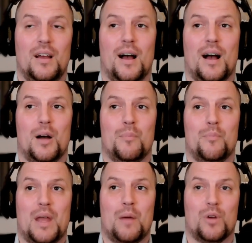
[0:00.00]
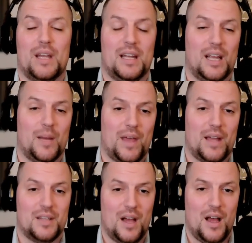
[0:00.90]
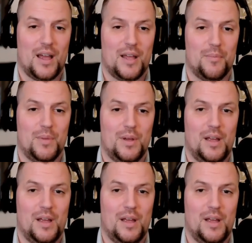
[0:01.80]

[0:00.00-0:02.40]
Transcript: um, that were eating up that time